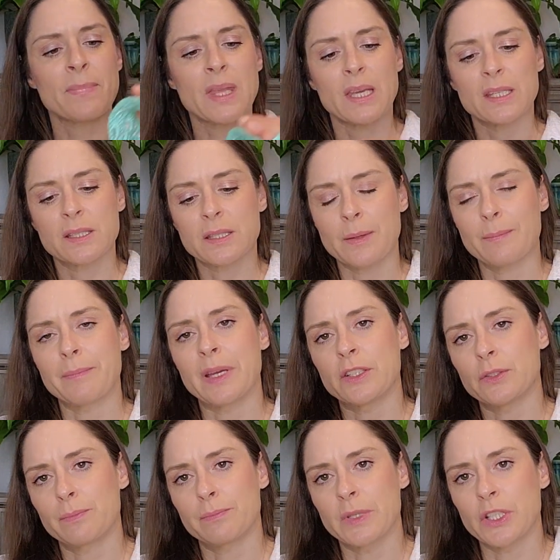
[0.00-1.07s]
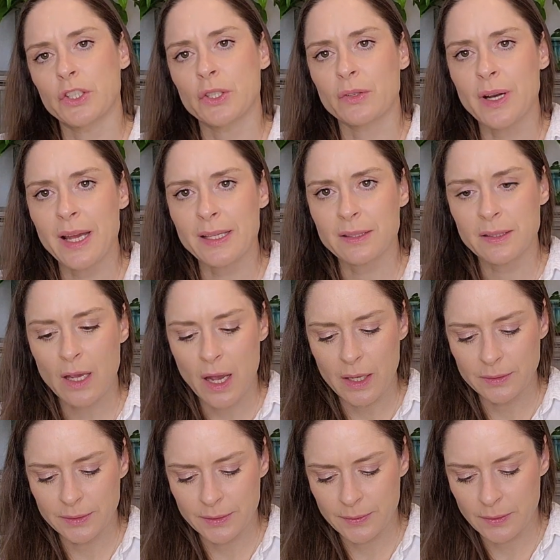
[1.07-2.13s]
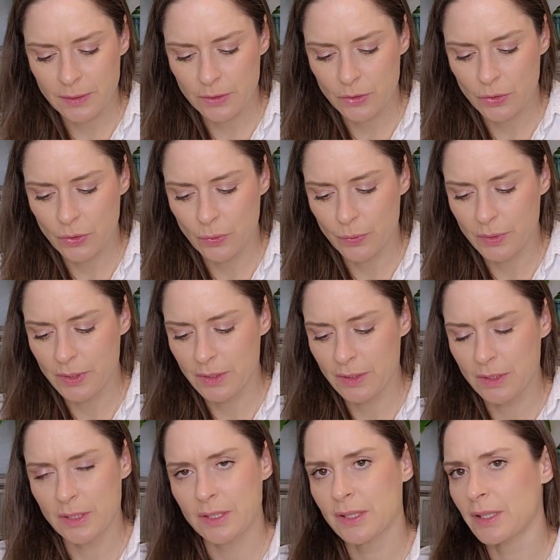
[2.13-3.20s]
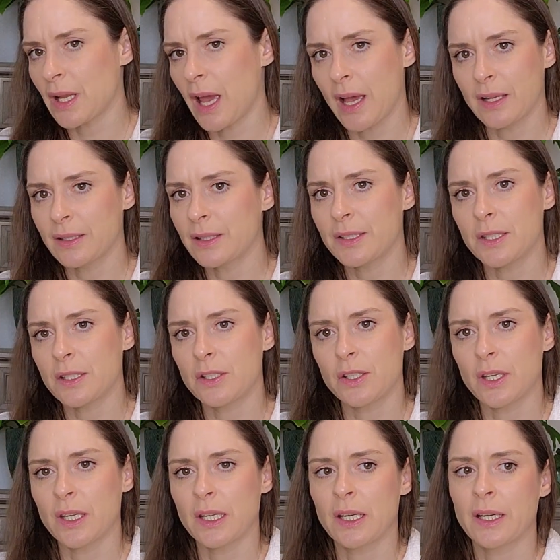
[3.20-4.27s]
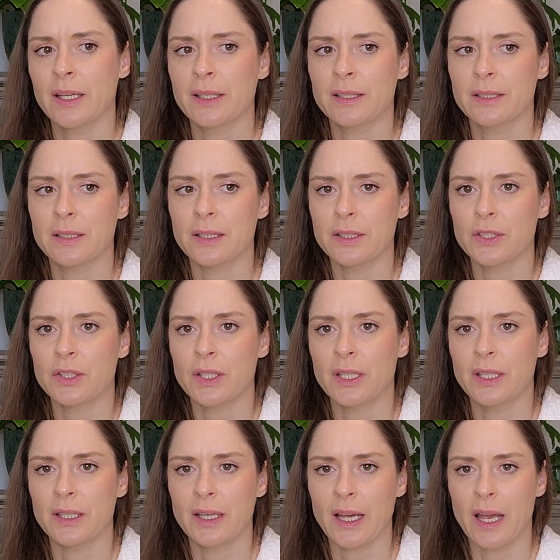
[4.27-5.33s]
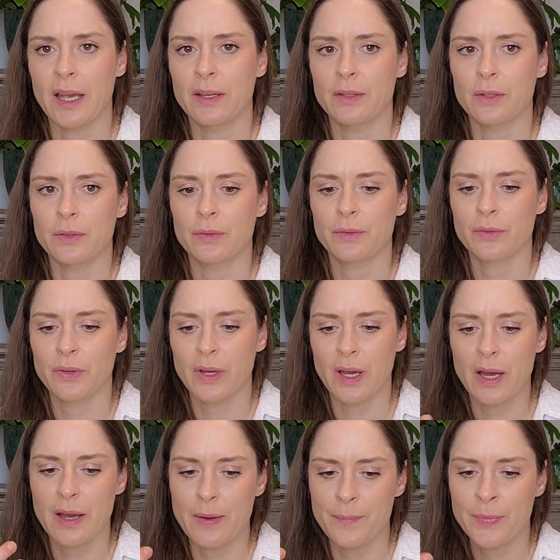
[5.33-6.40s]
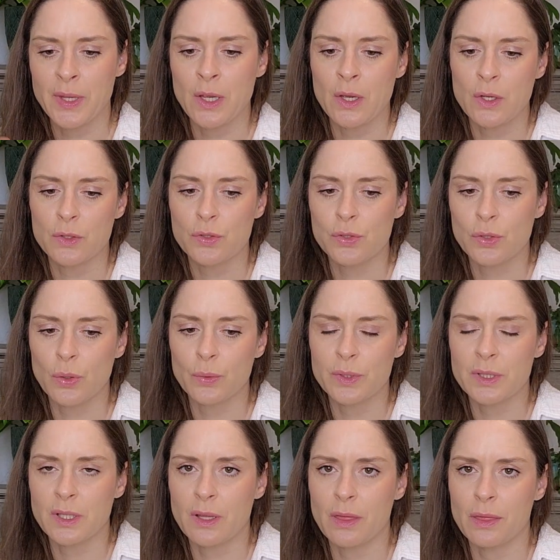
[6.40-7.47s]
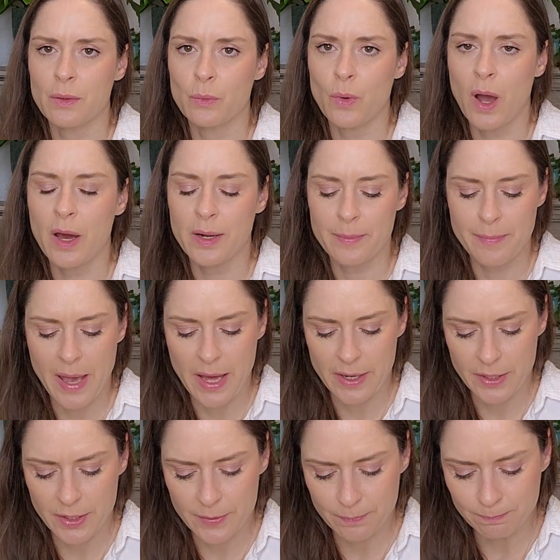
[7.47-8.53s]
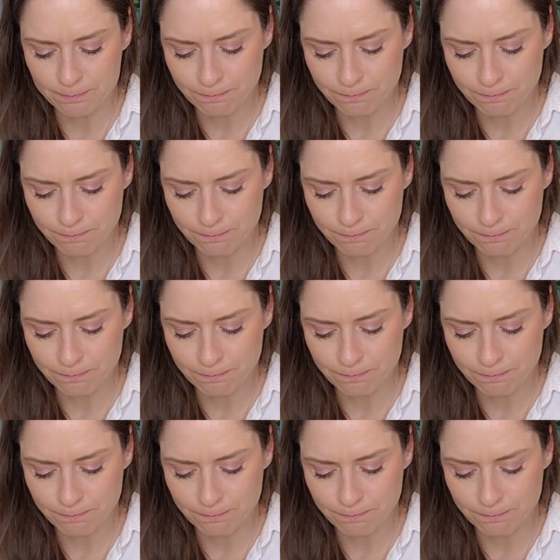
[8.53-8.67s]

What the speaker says: It's a mercerized cotton, so it's not the dishy. Dishy kind of soaks in the water better,